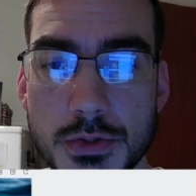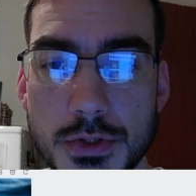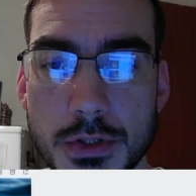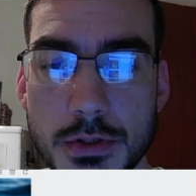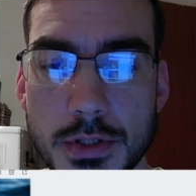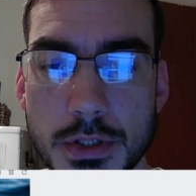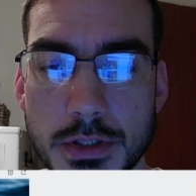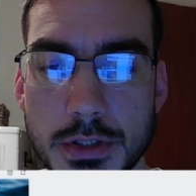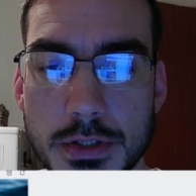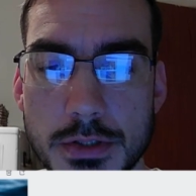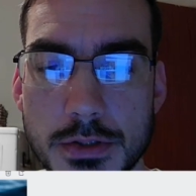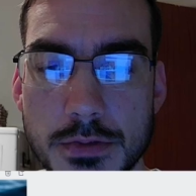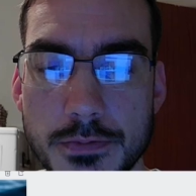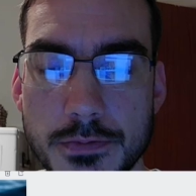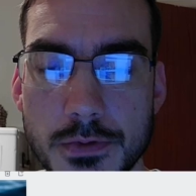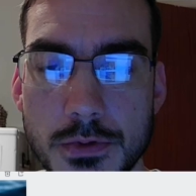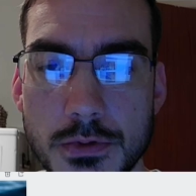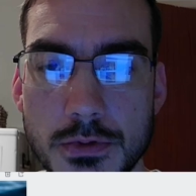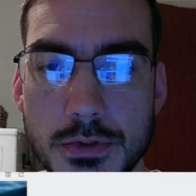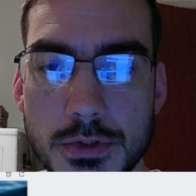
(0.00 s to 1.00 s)
I think there's a
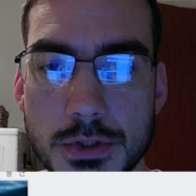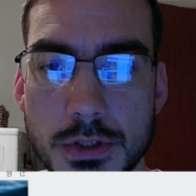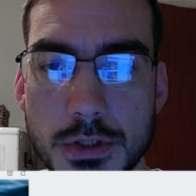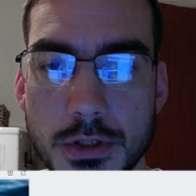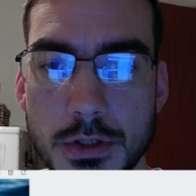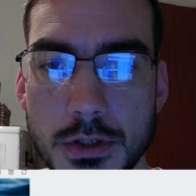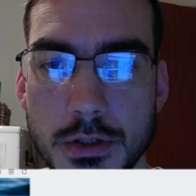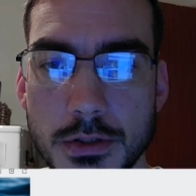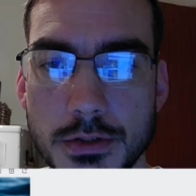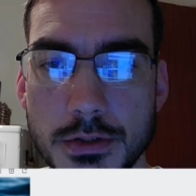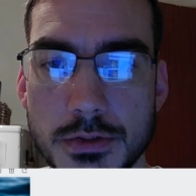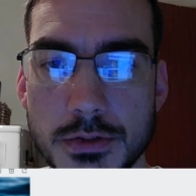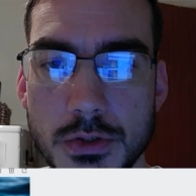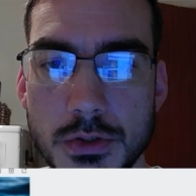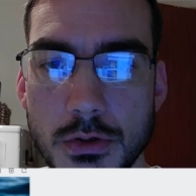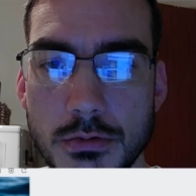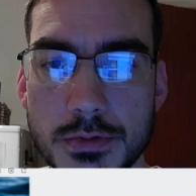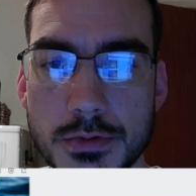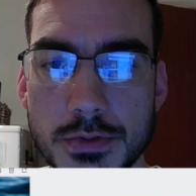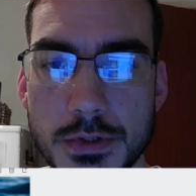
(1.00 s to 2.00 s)
foods
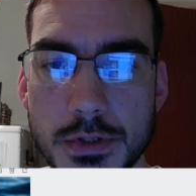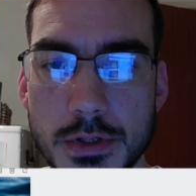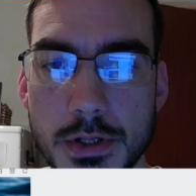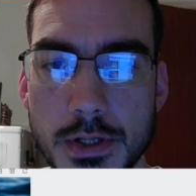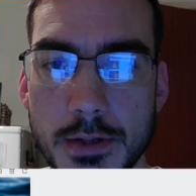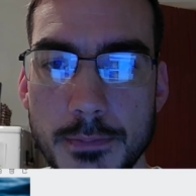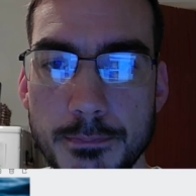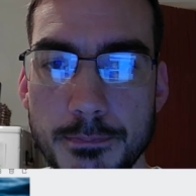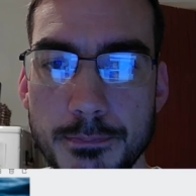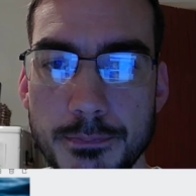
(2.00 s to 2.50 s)
intolerance there.